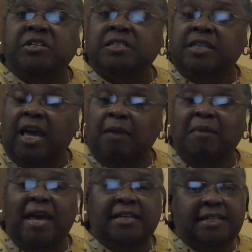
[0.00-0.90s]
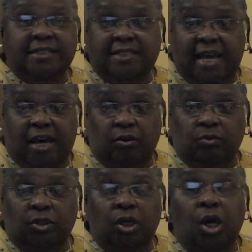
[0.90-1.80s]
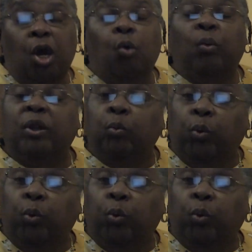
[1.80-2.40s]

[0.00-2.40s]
same ending sound. When